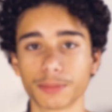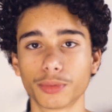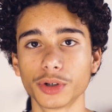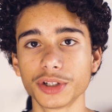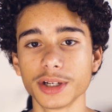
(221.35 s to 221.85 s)

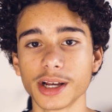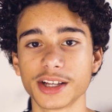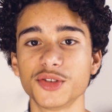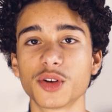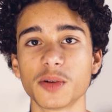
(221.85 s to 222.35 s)
important
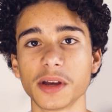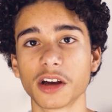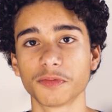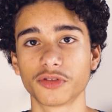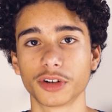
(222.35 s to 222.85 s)
as you can
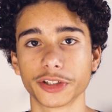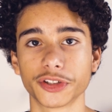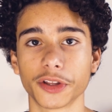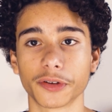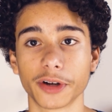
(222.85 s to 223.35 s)
make up for it
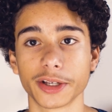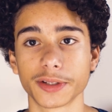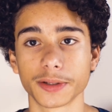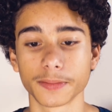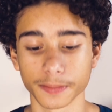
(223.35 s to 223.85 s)
during the
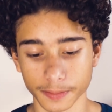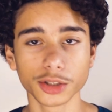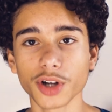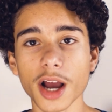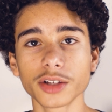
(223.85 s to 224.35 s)
race.
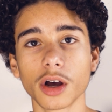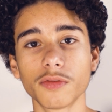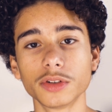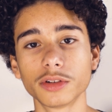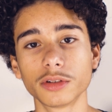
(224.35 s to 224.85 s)
Tracks
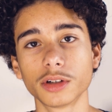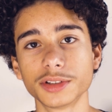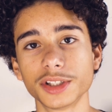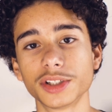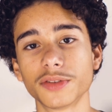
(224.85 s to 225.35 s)
often
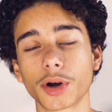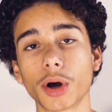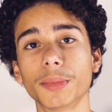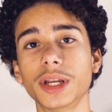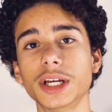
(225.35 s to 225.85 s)
consist of a
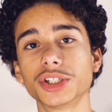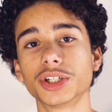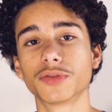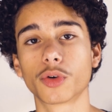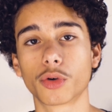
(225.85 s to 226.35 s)

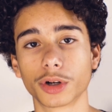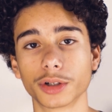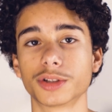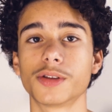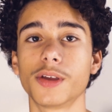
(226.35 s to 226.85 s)
combination of
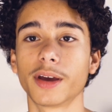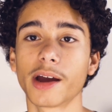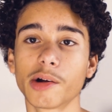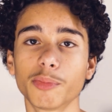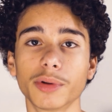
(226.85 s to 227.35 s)
corners. Think
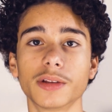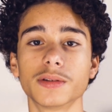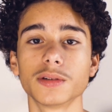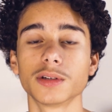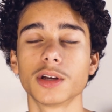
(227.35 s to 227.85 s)

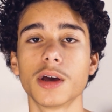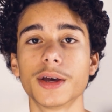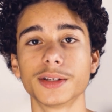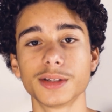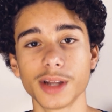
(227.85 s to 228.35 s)
hairpins,
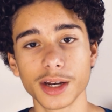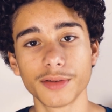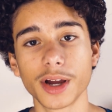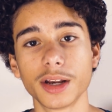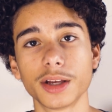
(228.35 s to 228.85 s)
steady
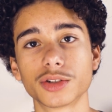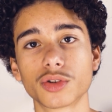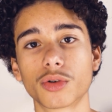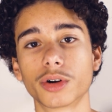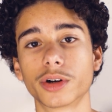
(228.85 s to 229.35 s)
radius
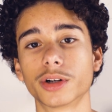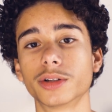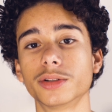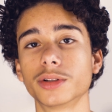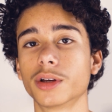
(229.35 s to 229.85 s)

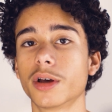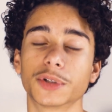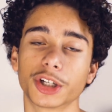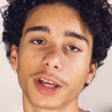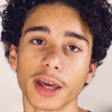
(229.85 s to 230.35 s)
corners,
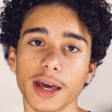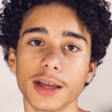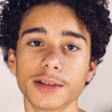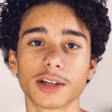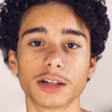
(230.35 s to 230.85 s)

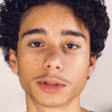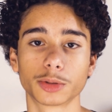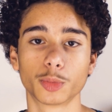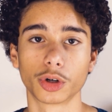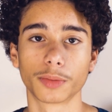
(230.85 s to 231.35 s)
chicanes, and
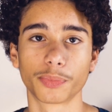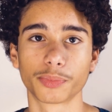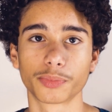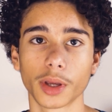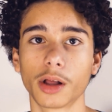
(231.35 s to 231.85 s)
much more.
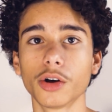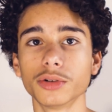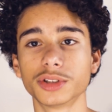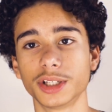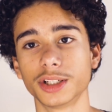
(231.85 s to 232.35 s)
I'll go
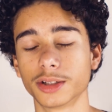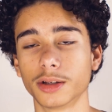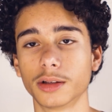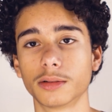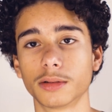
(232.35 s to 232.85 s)
into
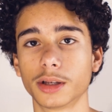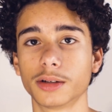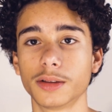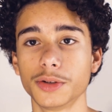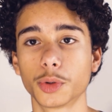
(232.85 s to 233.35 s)
detail
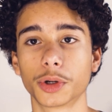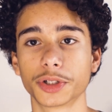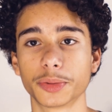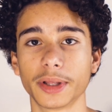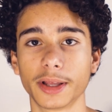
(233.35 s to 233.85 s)
into these
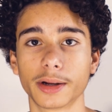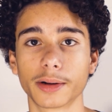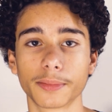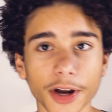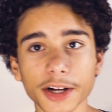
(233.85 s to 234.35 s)
corners a bit later.
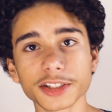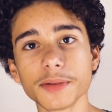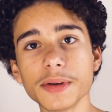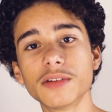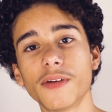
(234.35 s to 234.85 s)
Tracks
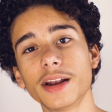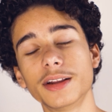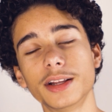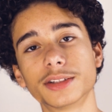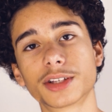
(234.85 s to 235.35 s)
can be
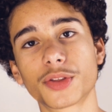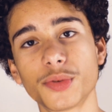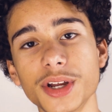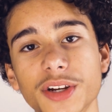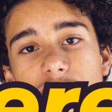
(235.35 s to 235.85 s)
divided into
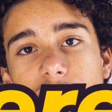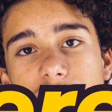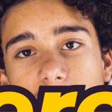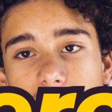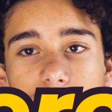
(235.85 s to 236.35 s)
3 different
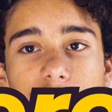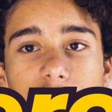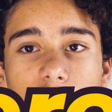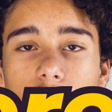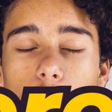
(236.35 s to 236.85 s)
sectors,
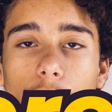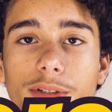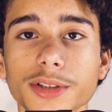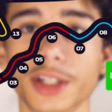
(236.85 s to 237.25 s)
Sector 1,